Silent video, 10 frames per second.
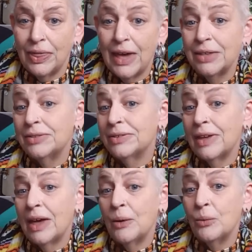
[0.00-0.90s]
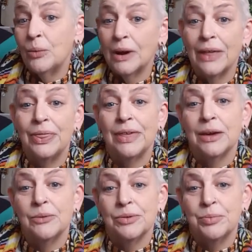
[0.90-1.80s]
that's what I
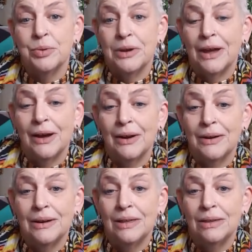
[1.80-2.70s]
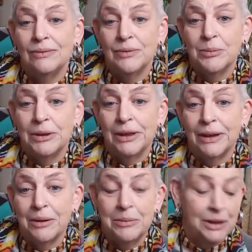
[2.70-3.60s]
think was pretty hard for me to come